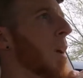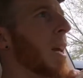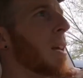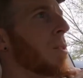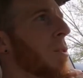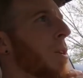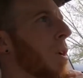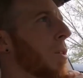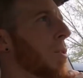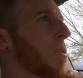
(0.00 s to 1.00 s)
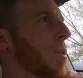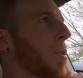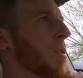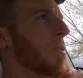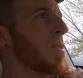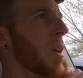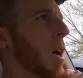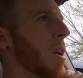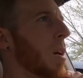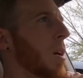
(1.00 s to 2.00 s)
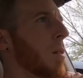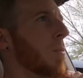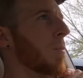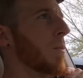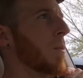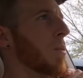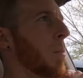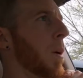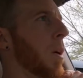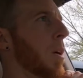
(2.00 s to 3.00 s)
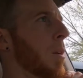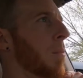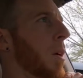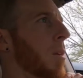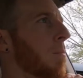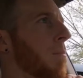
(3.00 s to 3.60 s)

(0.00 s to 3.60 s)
I guess you'd call it dessert. It's a cider. Super good, but